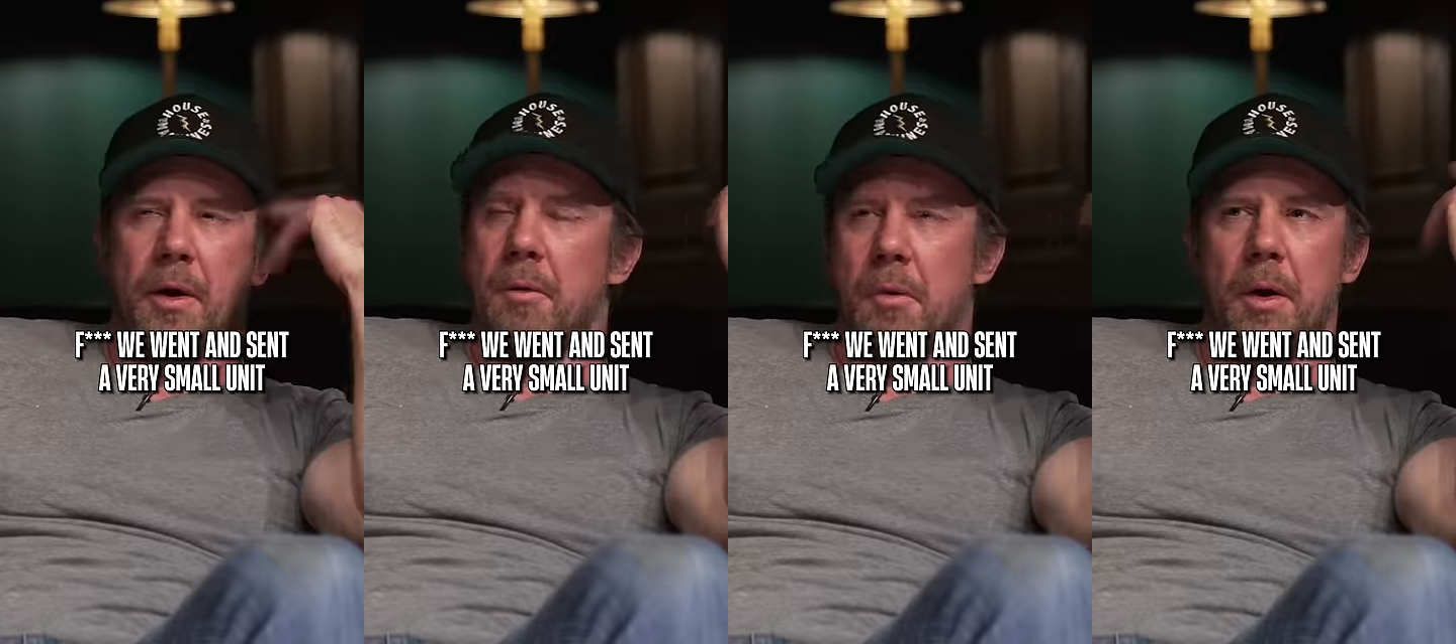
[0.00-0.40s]

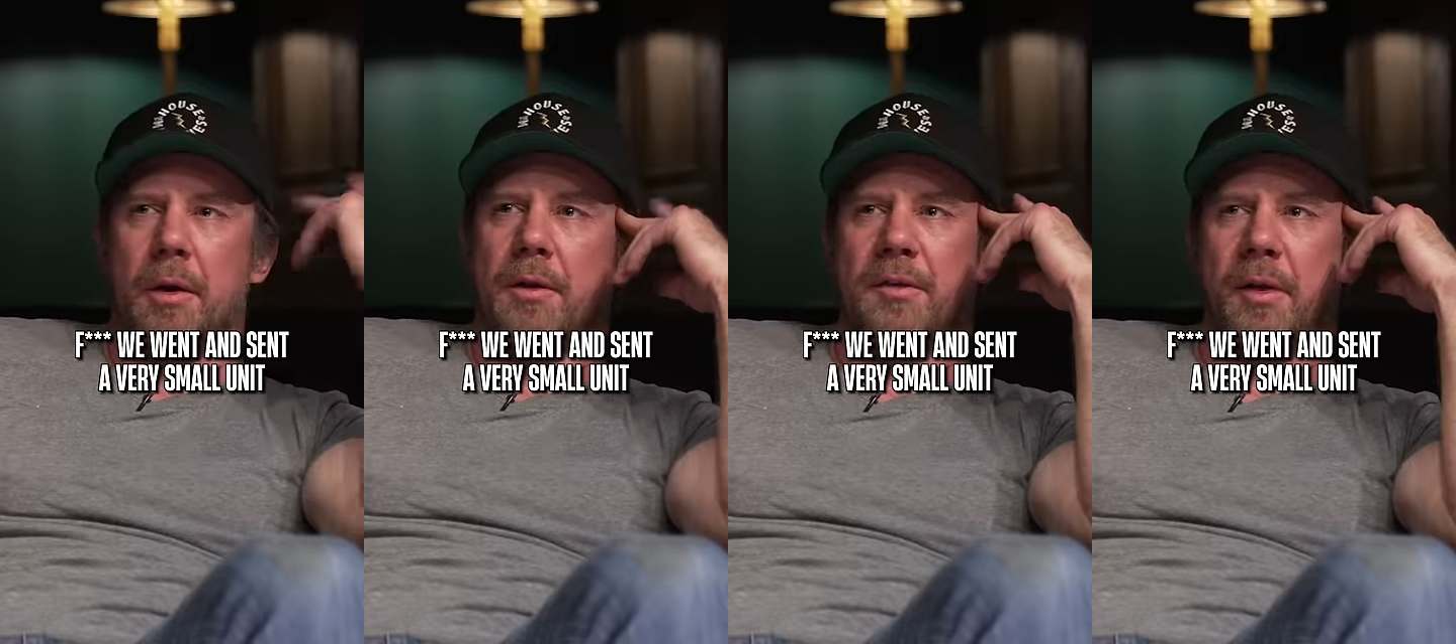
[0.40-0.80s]
We went
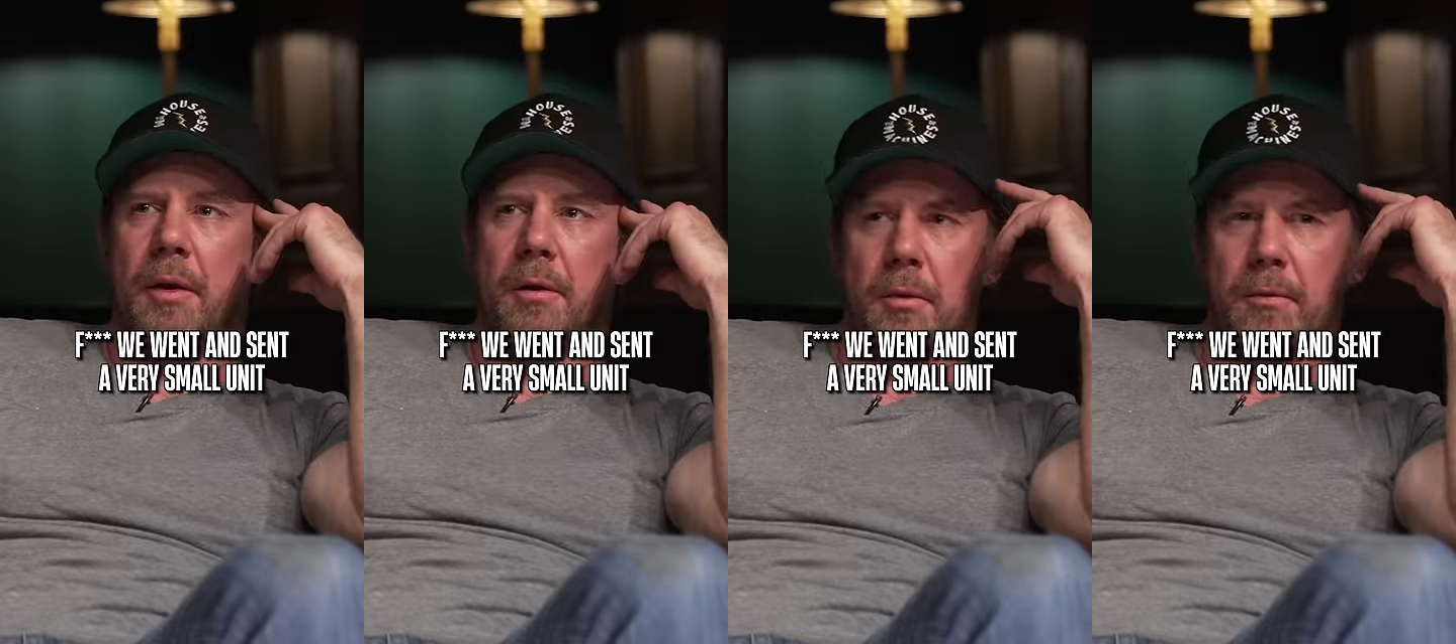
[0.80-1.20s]
and
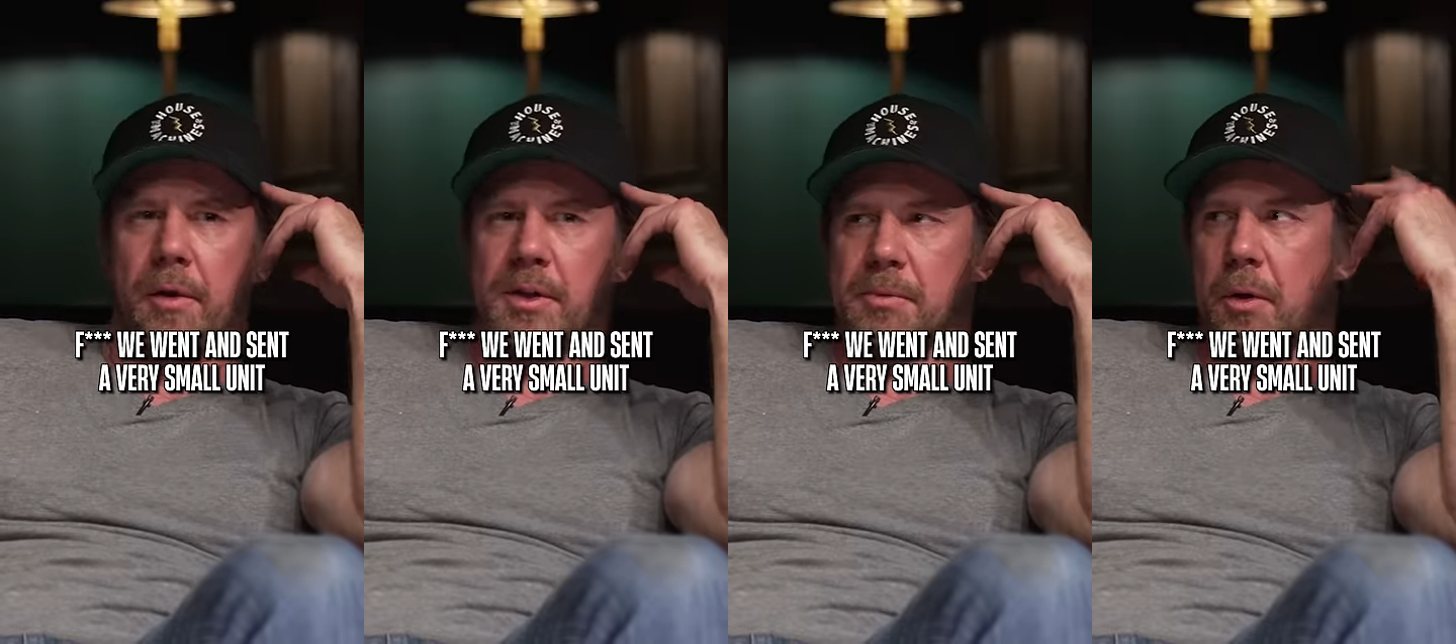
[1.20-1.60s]
sent a
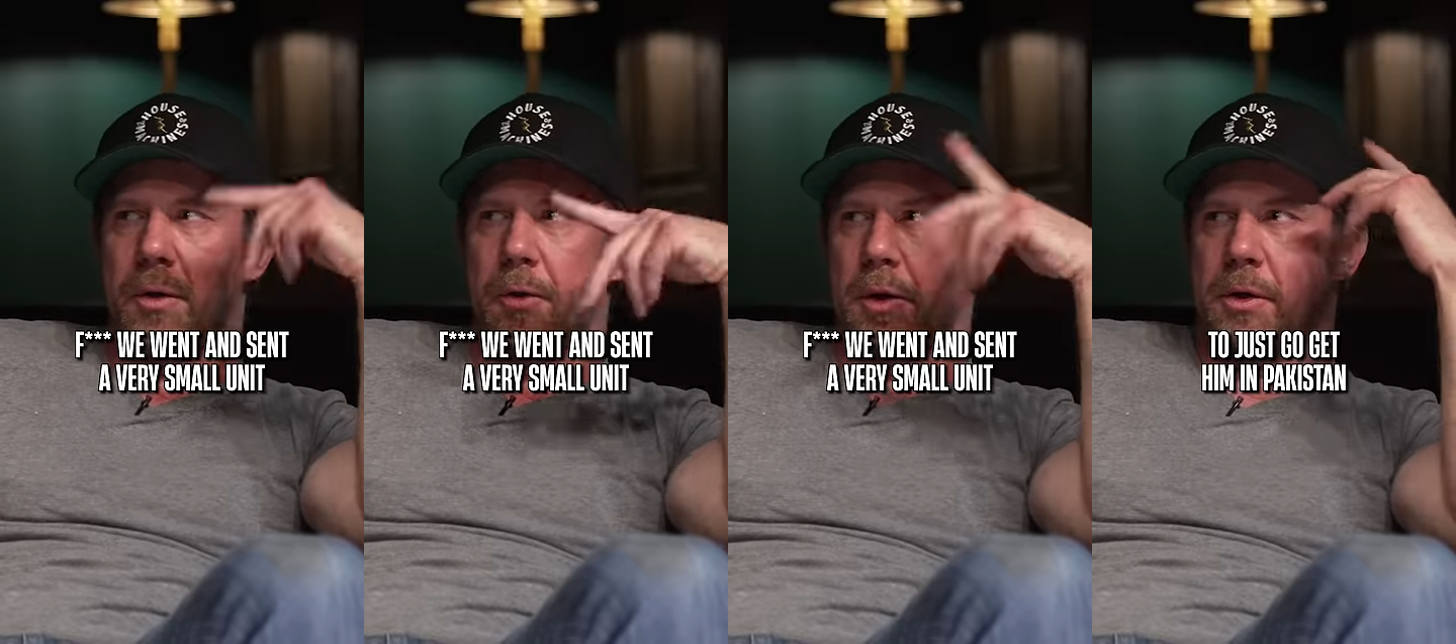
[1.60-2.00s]
very small unit